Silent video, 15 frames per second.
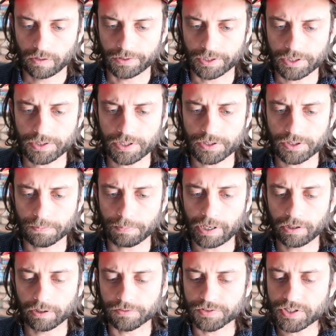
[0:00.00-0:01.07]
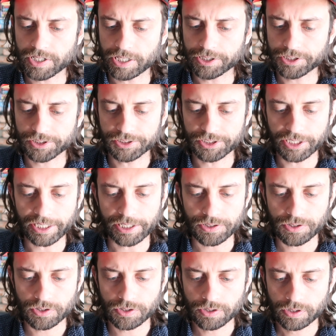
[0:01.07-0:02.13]
This is a pair of cinched
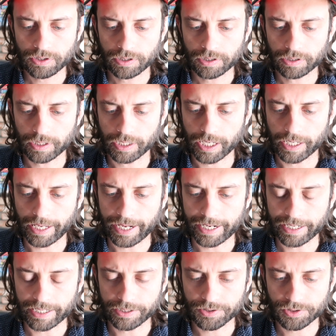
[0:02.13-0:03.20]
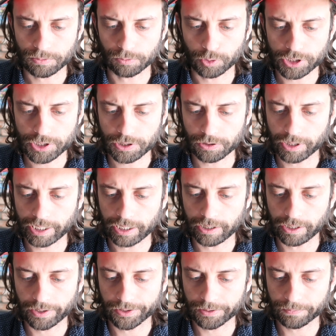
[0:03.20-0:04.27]
jeans that had some whiskering
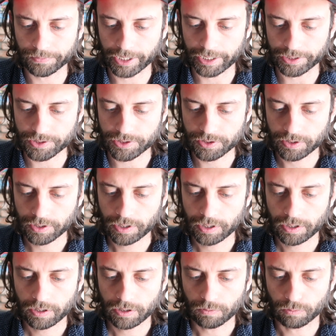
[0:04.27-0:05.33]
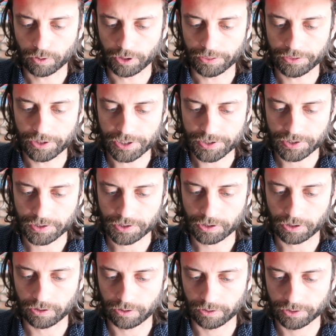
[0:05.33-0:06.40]
on them. That's what this is
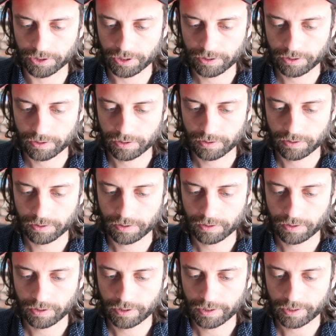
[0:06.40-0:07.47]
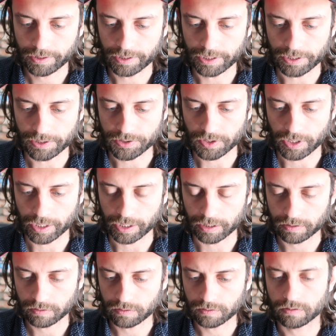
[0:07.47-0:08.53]
called. These
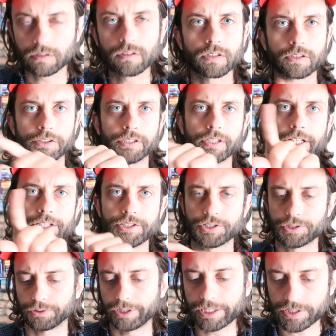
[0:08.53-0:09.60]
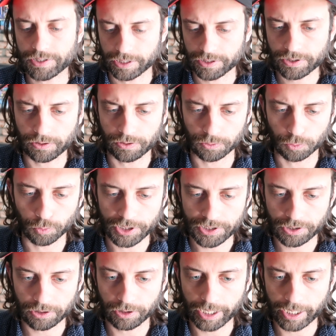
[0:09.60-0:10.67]
uh, the light streaks, that's called
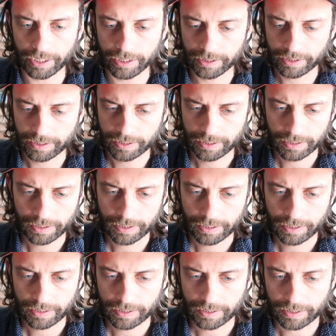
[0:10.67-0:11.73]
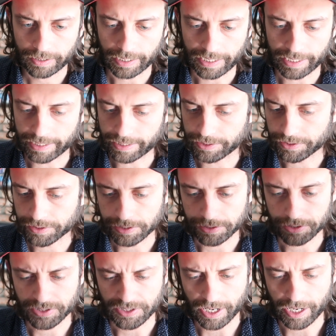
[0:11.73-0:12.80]
whiskering, and it
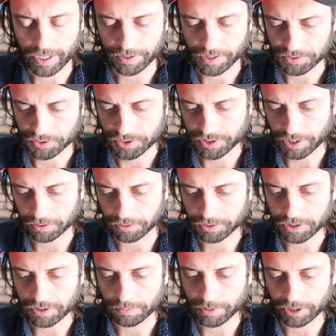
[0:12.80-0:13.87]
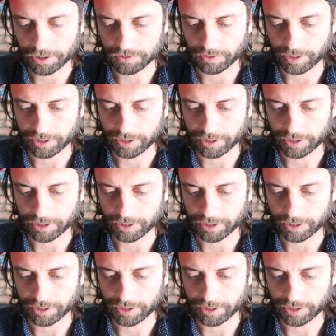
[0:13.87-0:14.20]
does not necessarily diminish